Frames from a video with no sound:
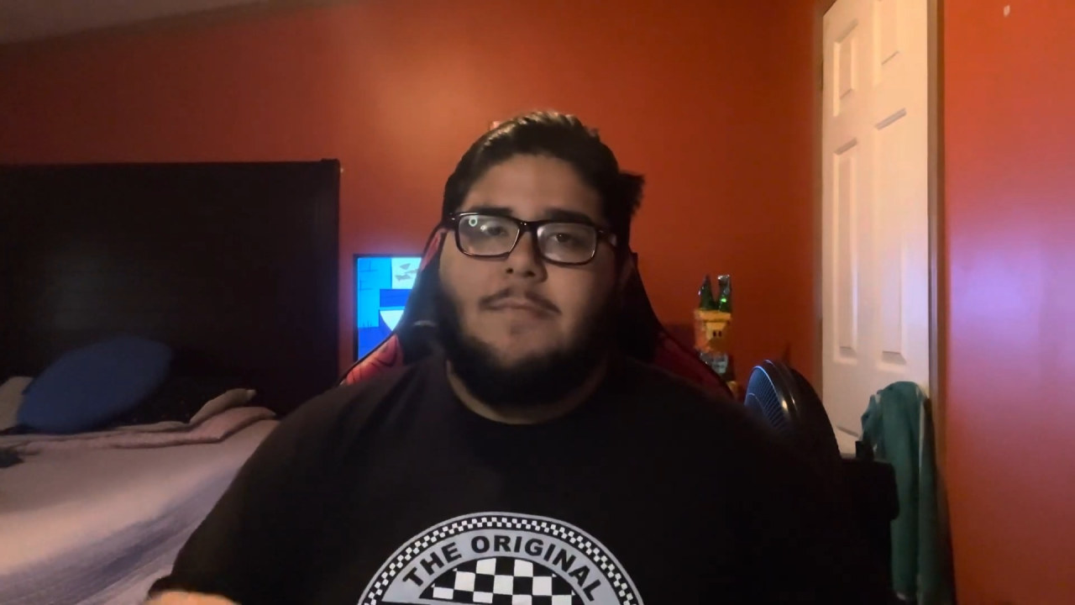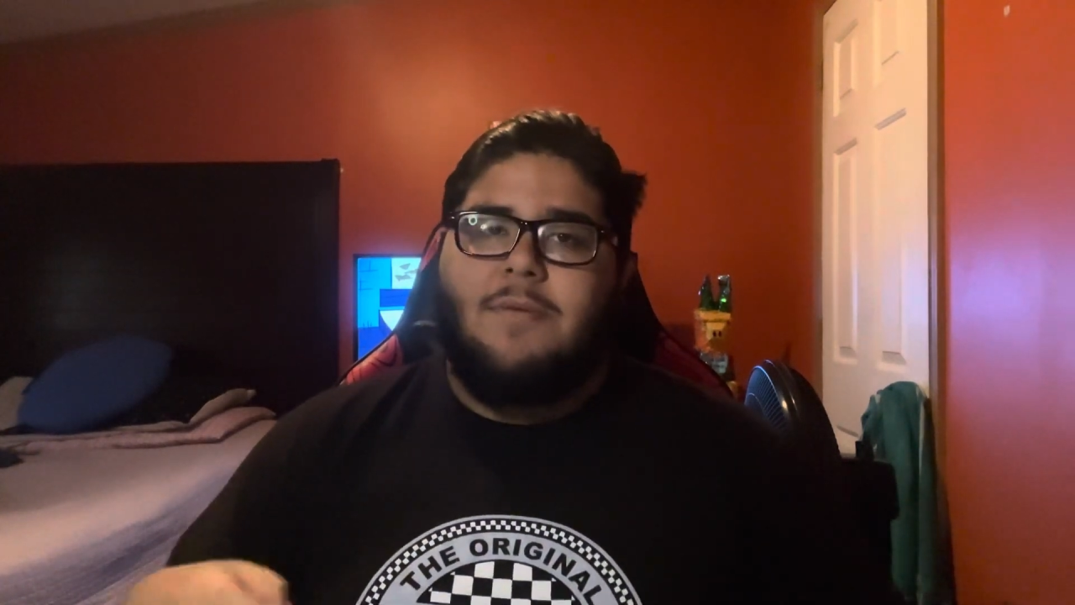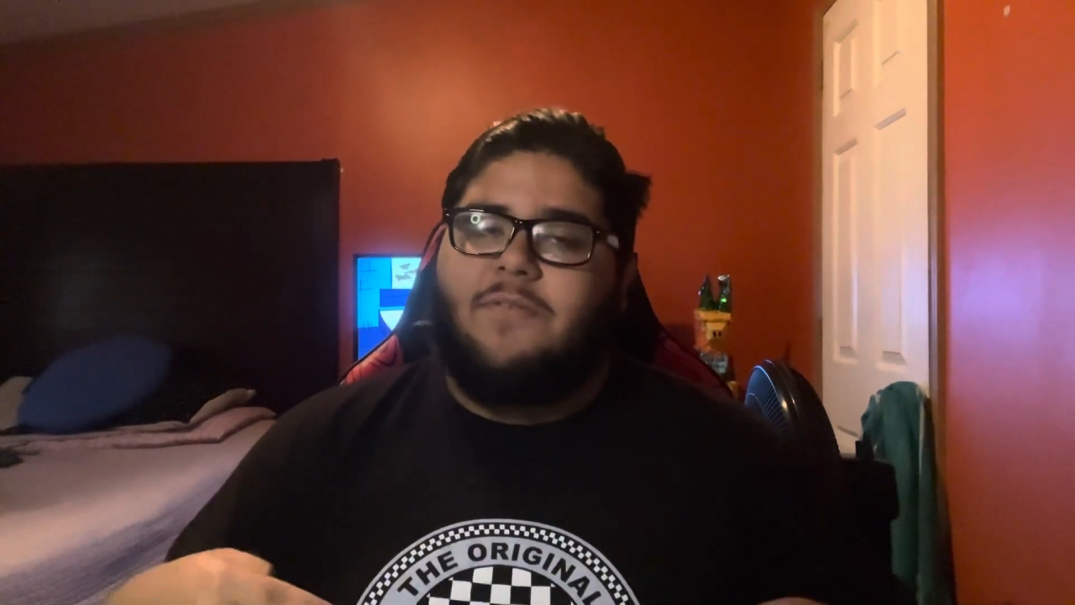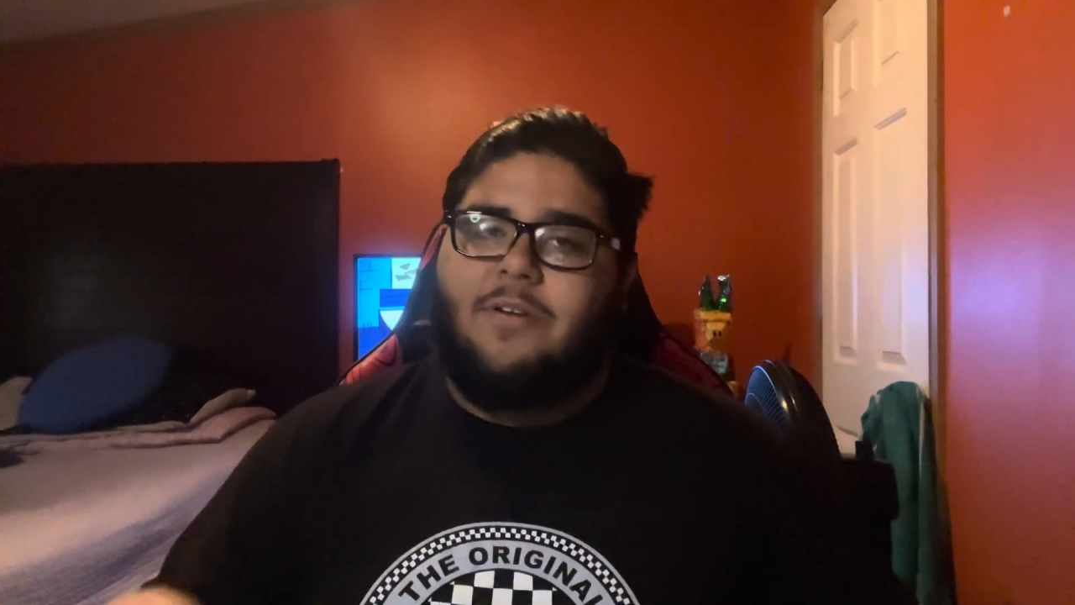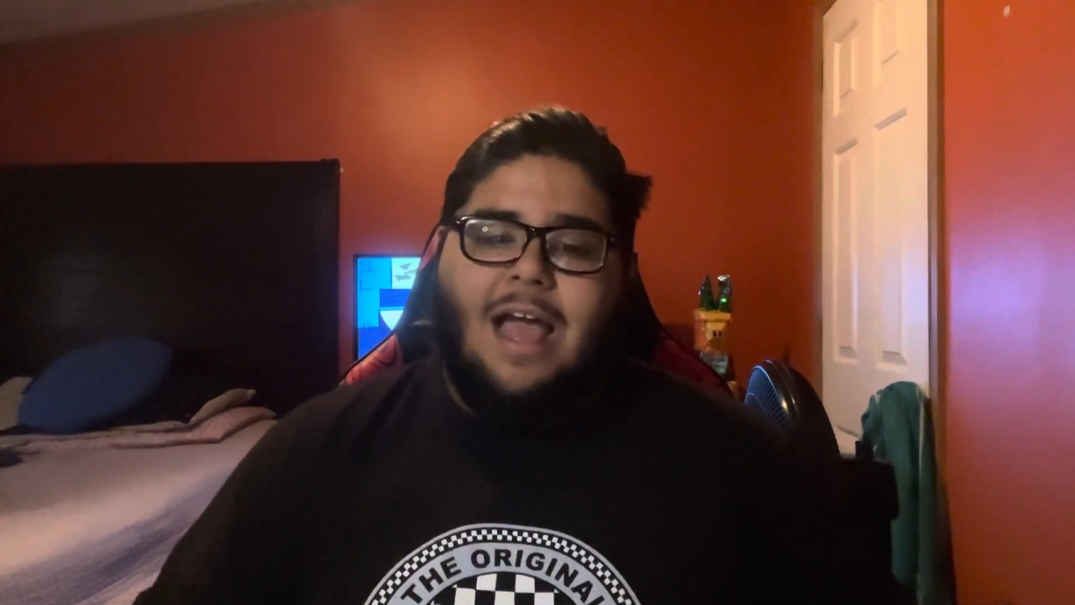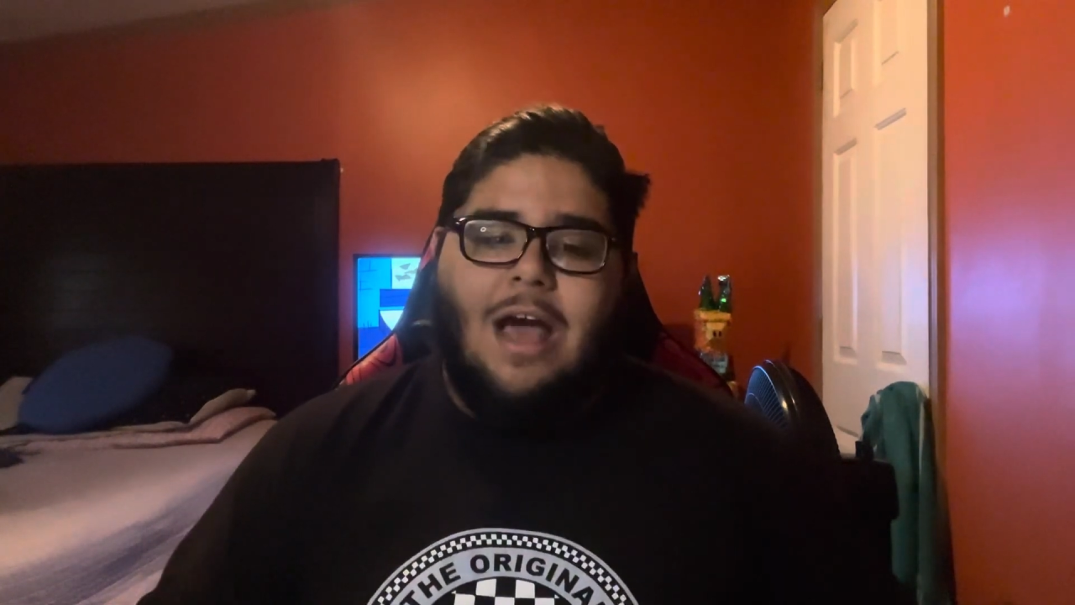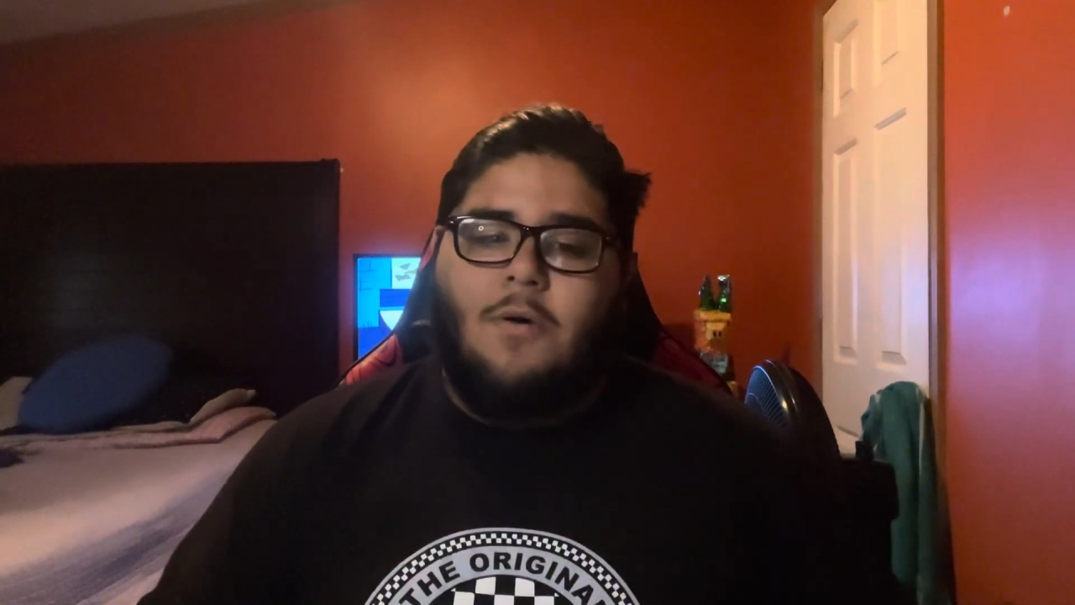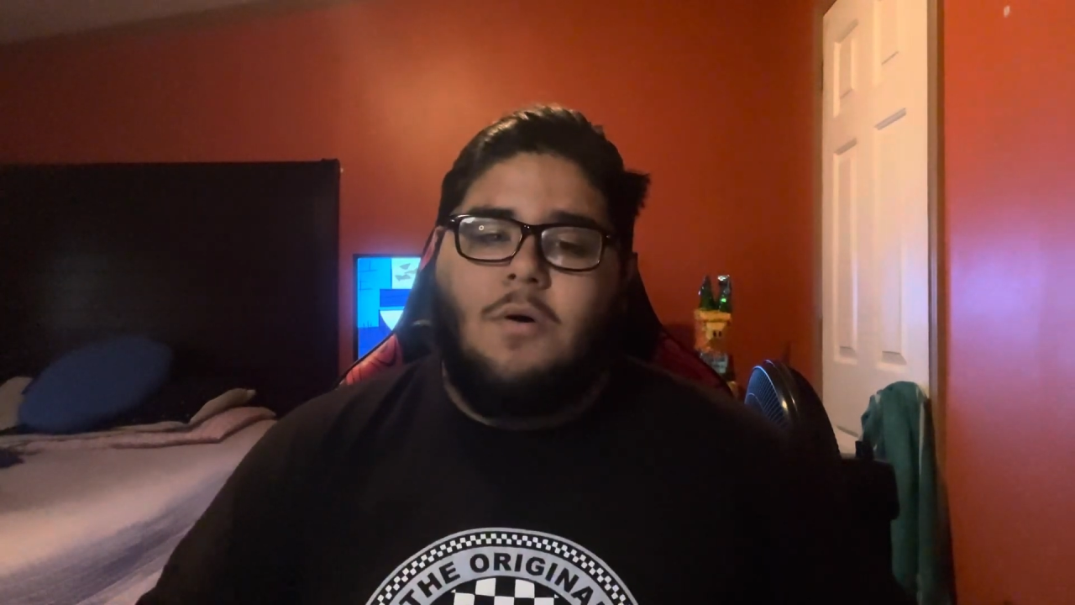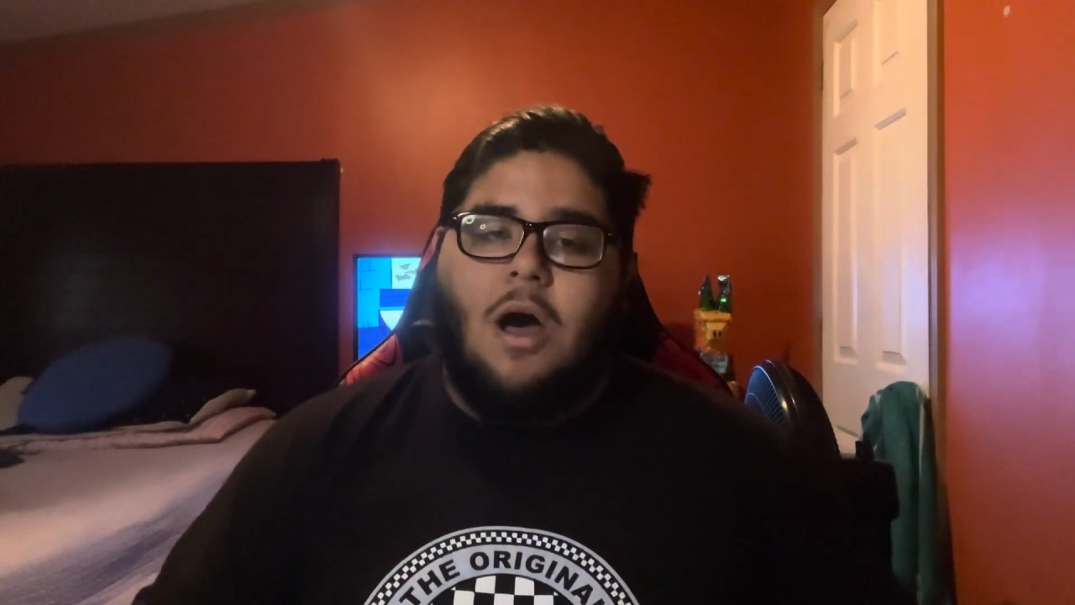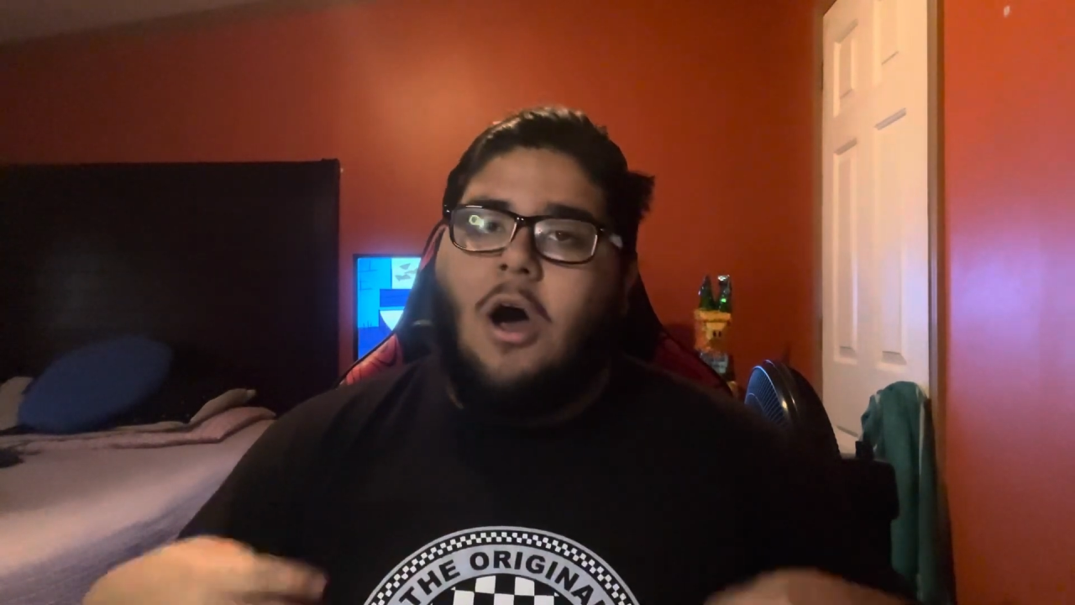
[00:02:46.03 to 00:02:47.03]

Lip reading: but for now,